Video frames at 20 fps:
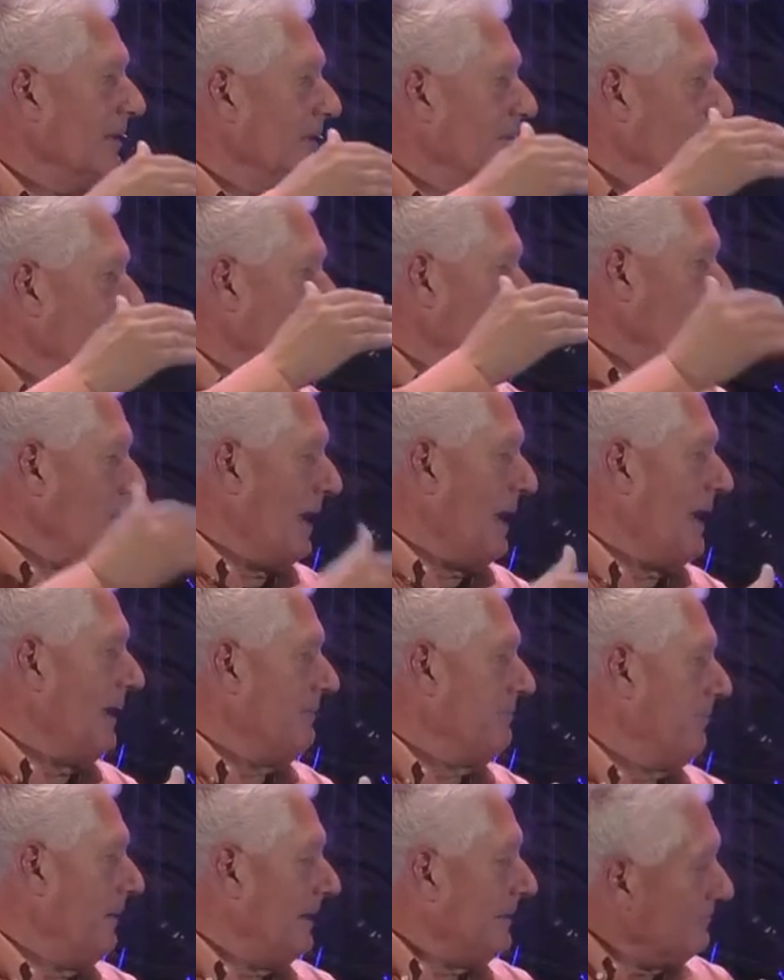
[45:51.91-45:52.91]
this
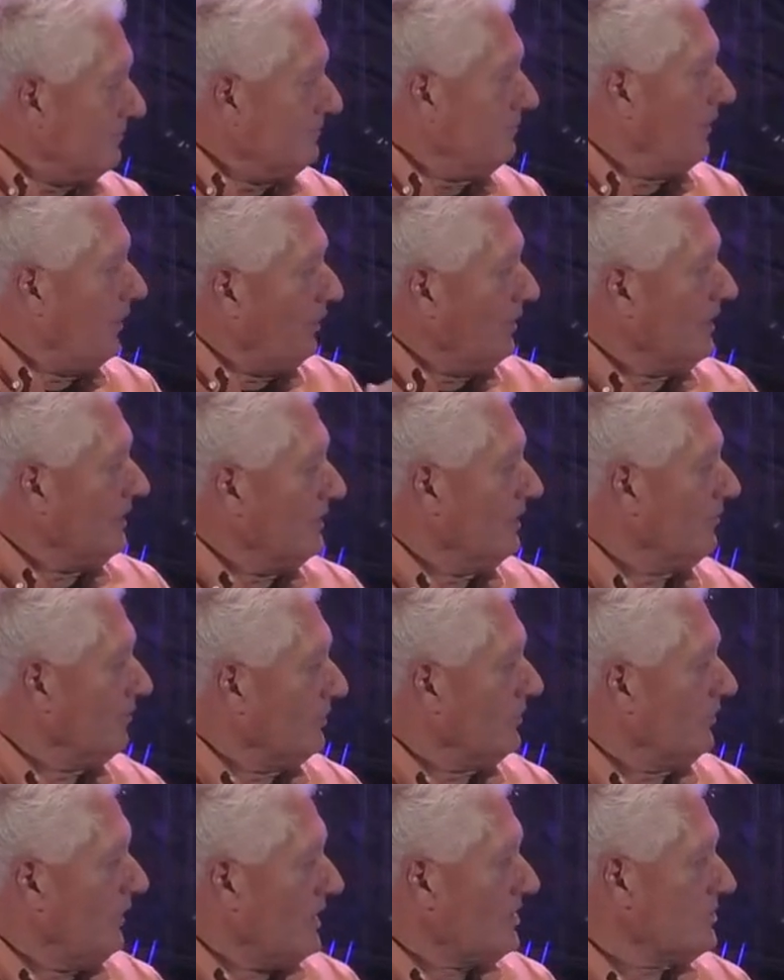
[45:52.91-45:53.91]
God might vary in
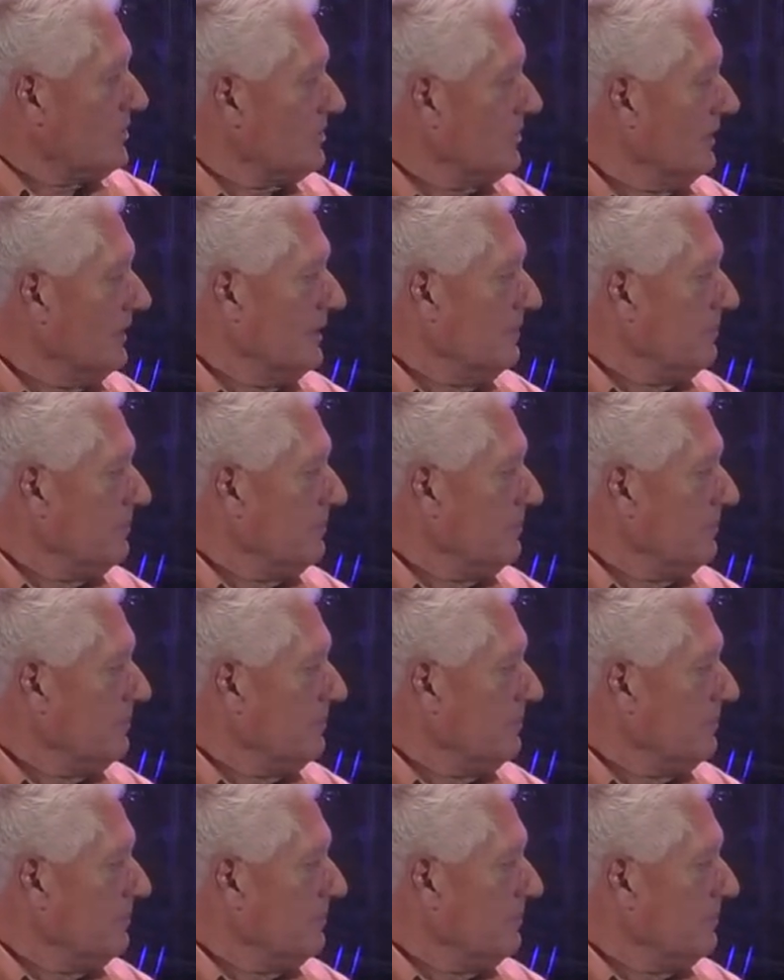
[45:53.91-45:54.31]
different directions.